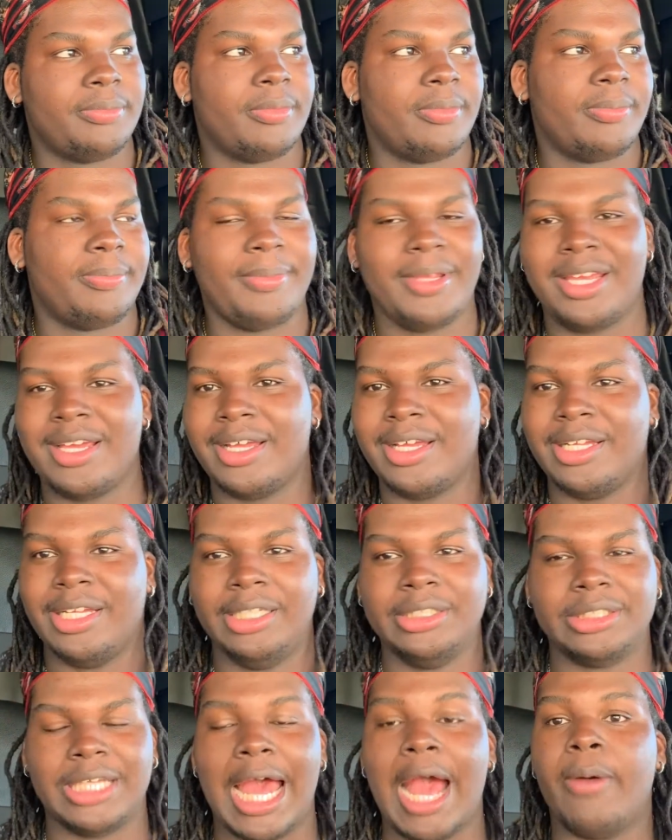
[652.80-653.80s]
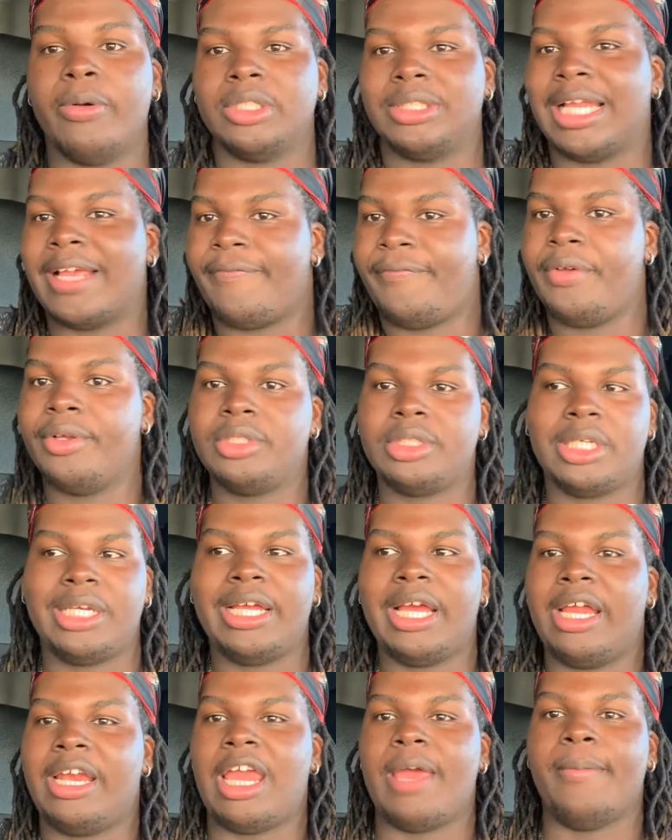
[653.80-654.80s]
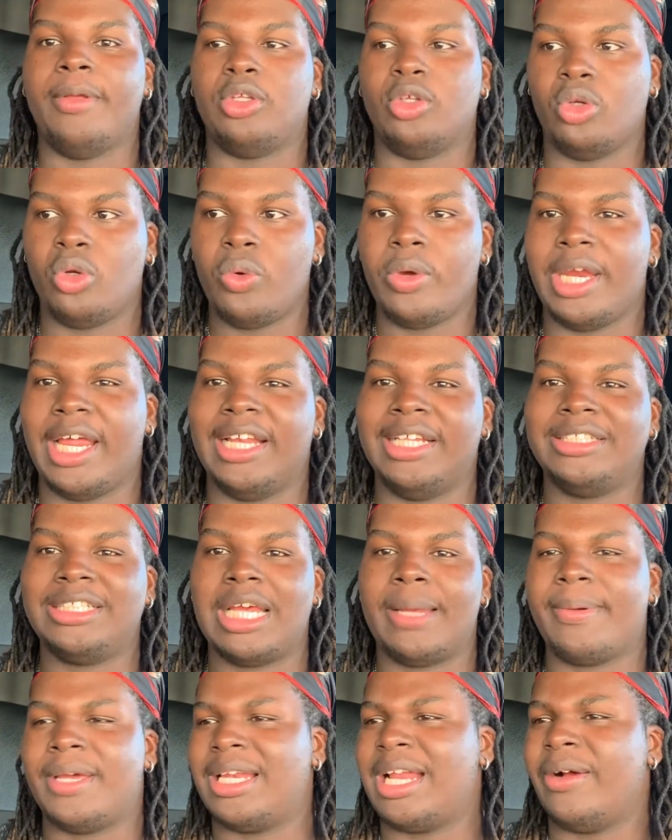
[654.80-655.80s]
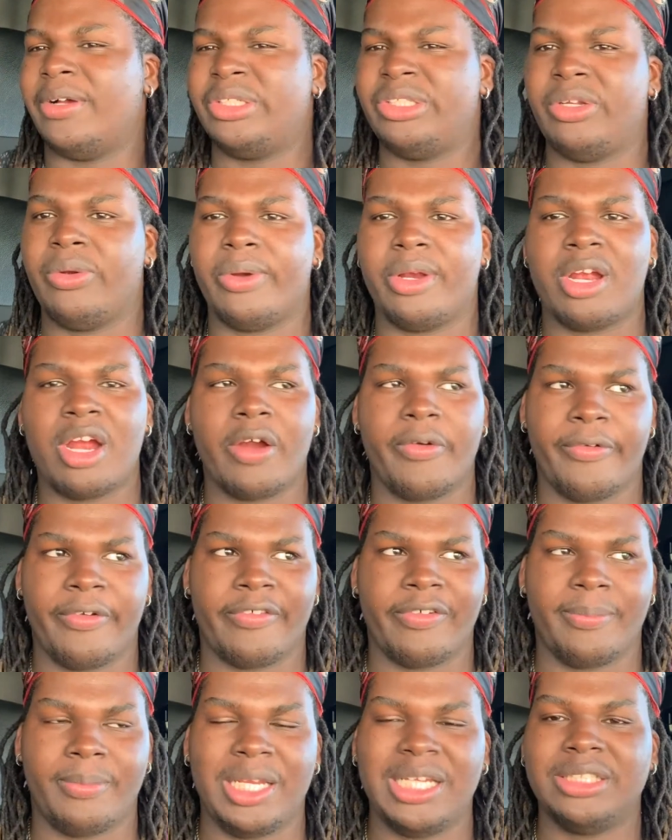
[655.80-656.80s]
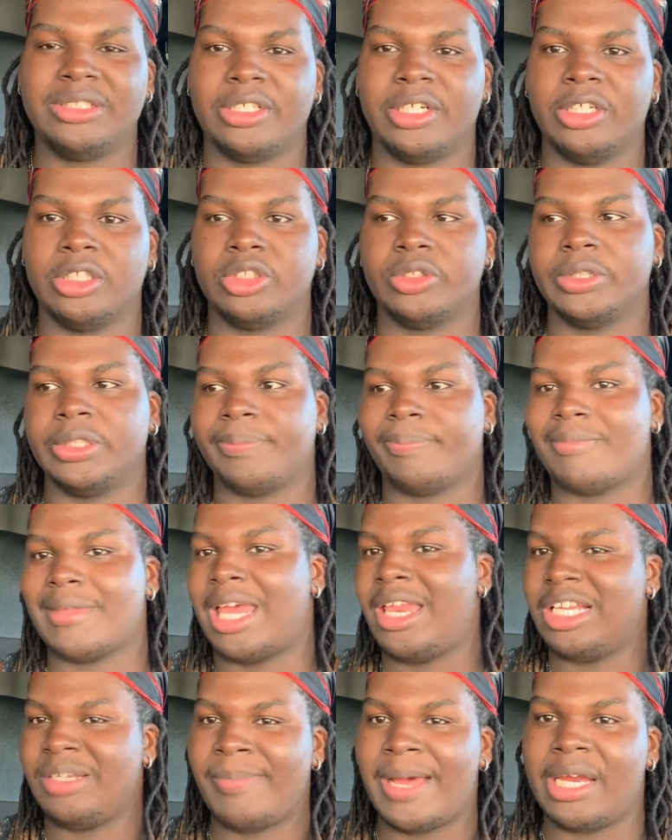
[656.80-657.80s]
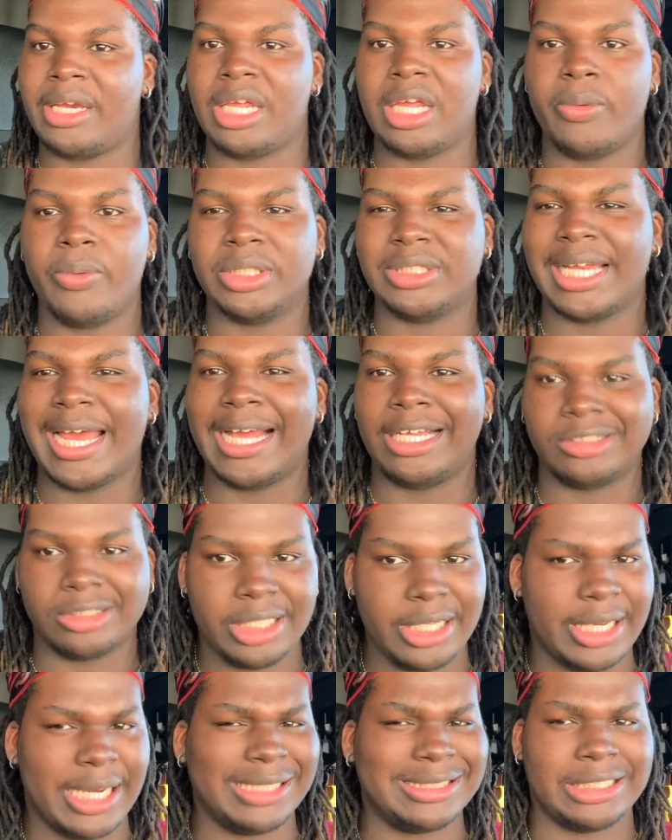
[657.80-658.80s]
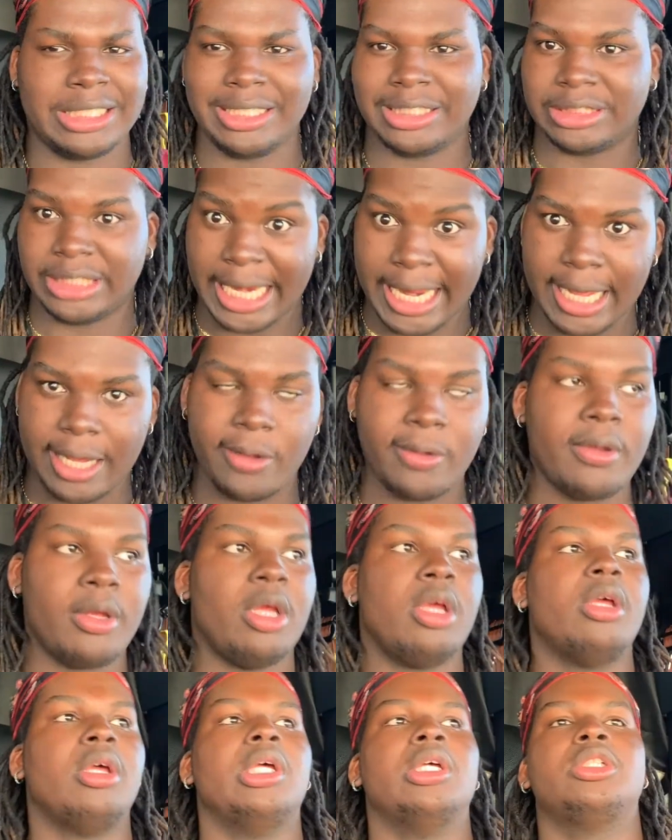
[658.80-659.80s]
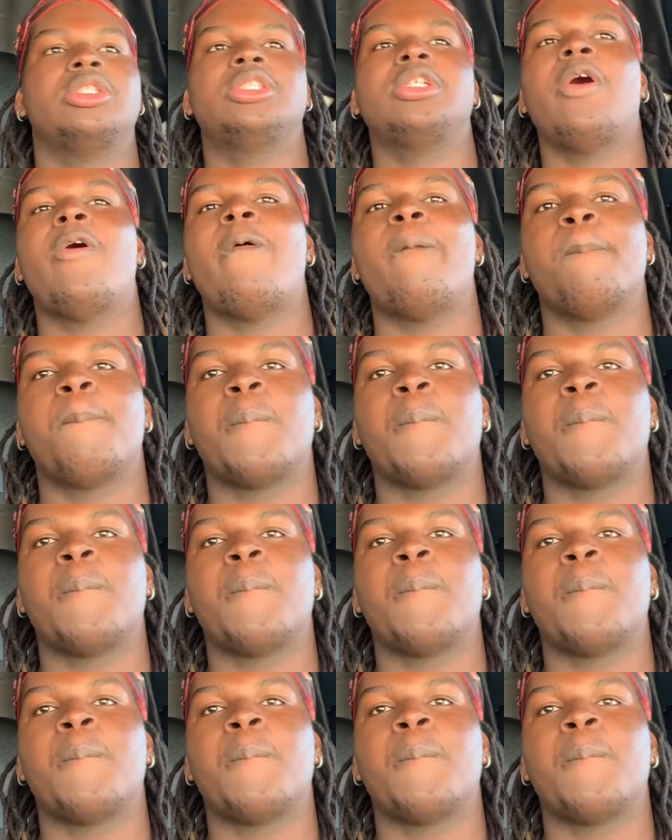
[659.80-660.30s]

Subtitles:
because I was like physically unable to do it at the time that I was still recovering from knee surgery and my knee wasn't as good as it is now. So